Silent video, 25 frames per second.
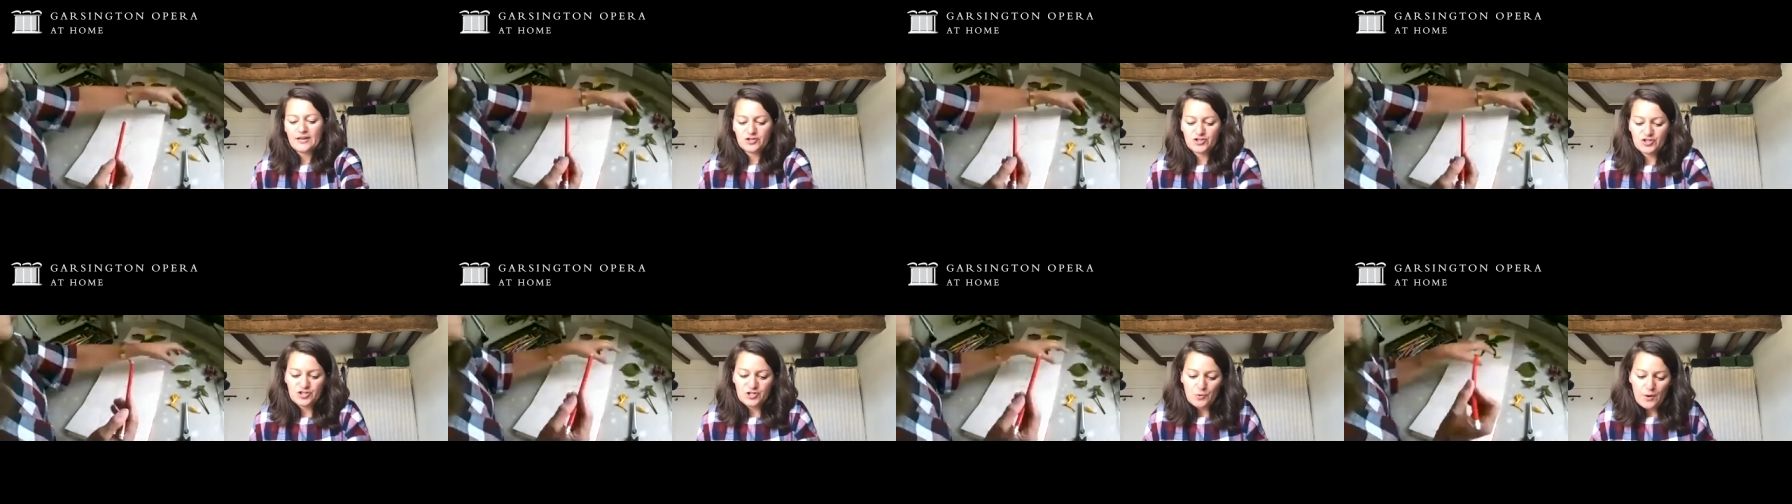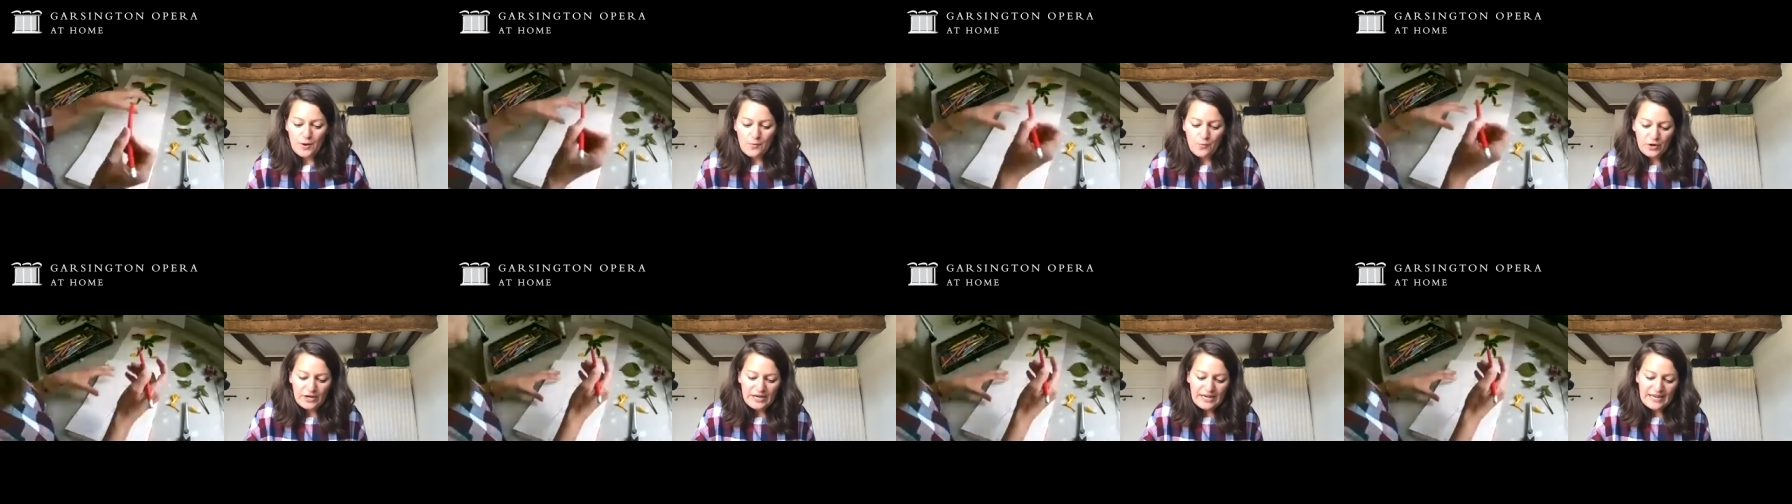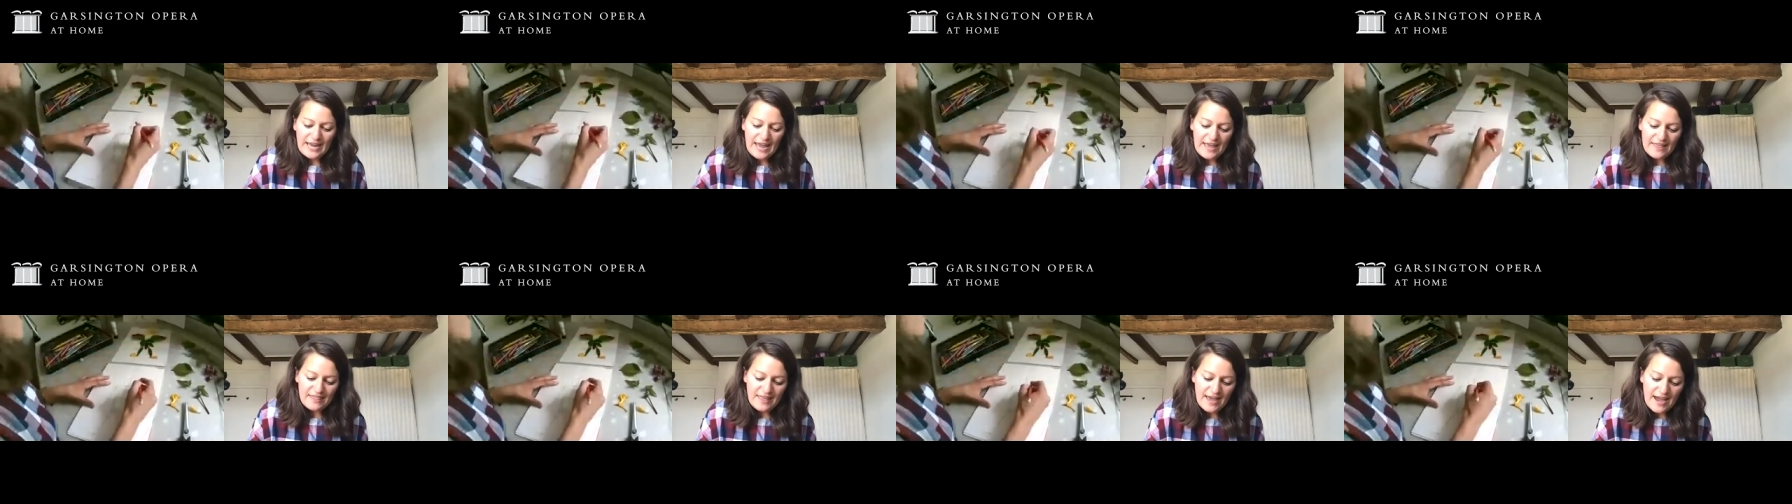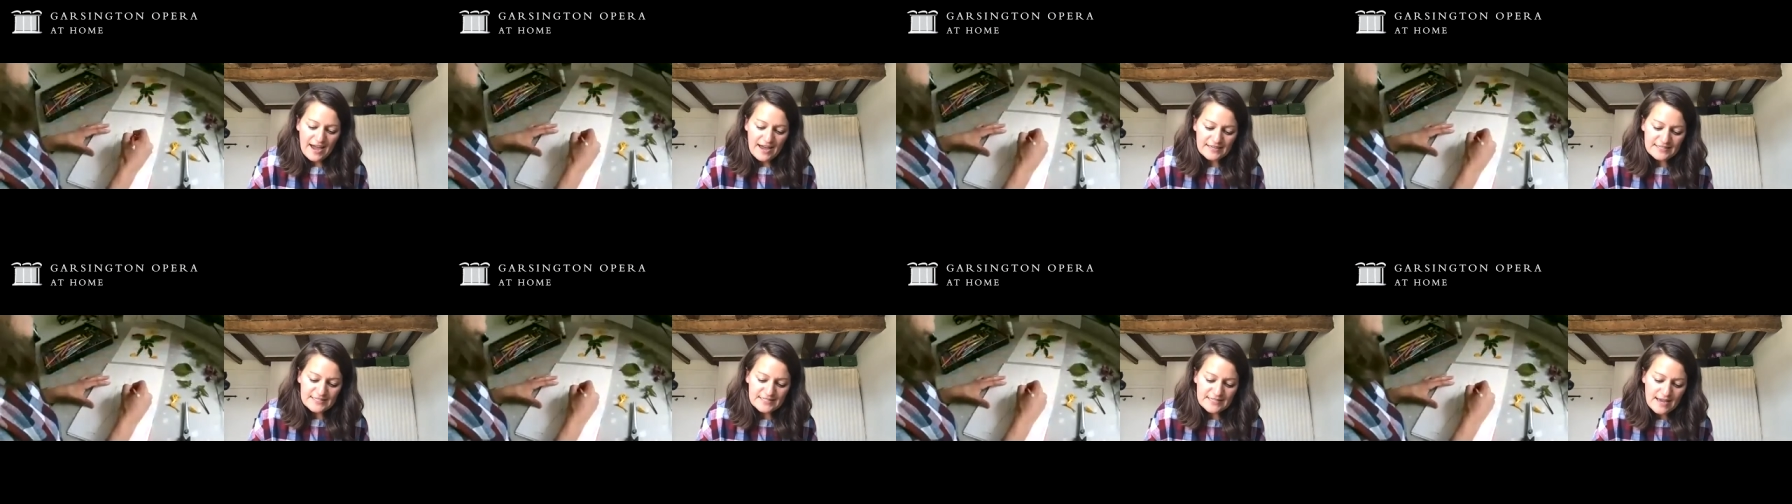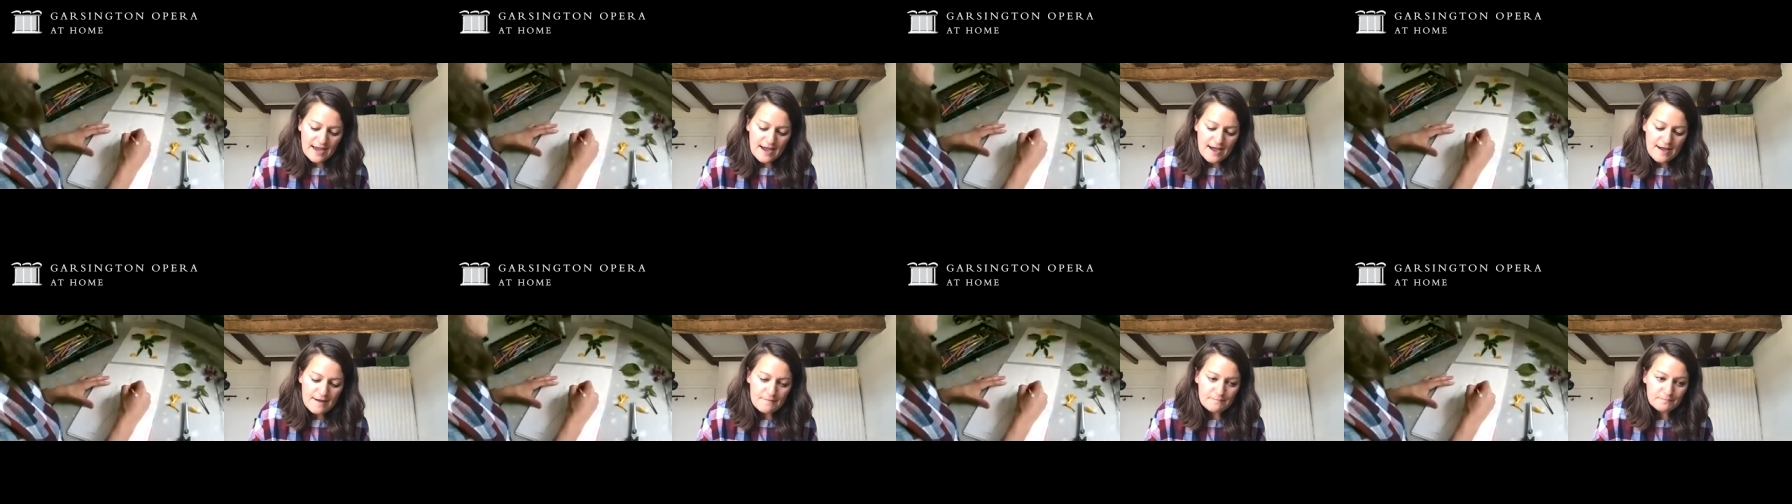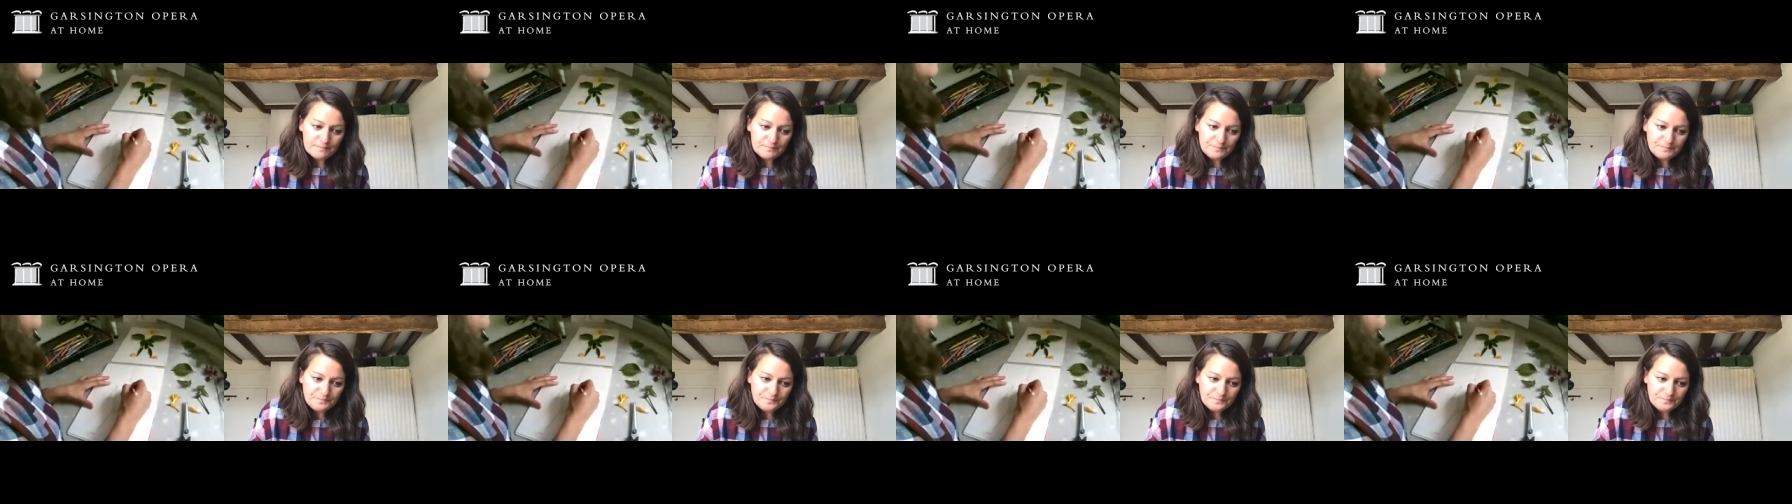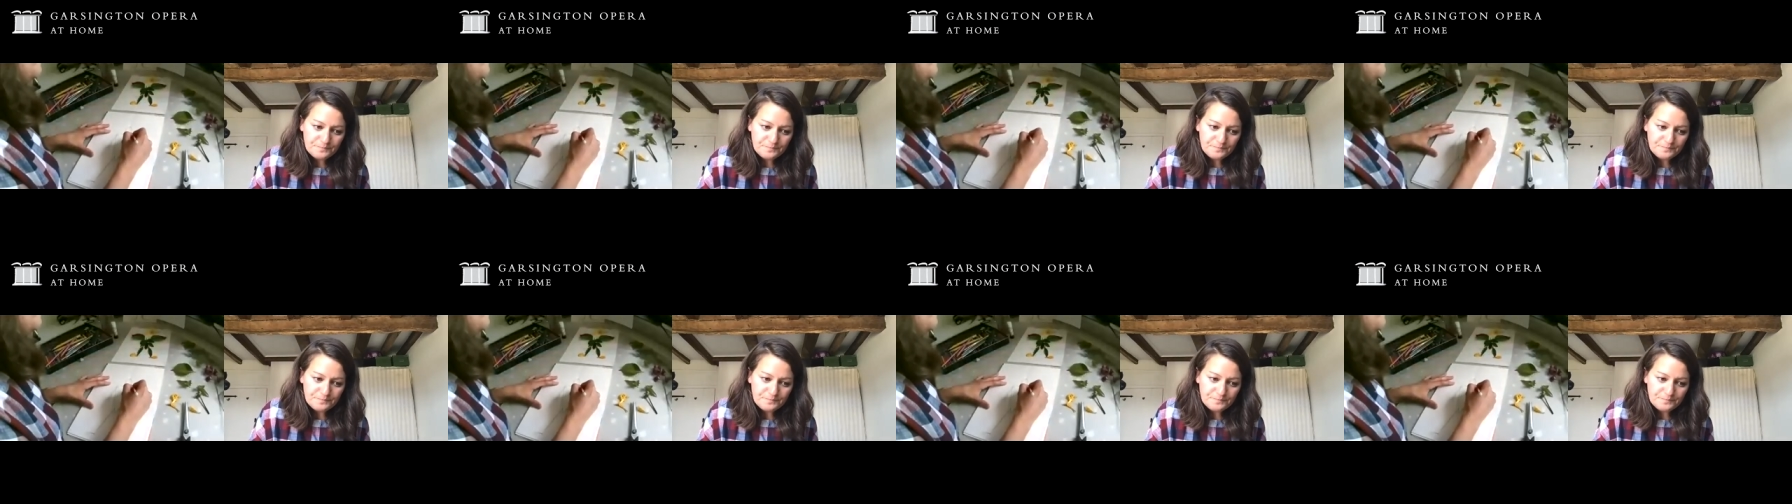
So I want to get that, um,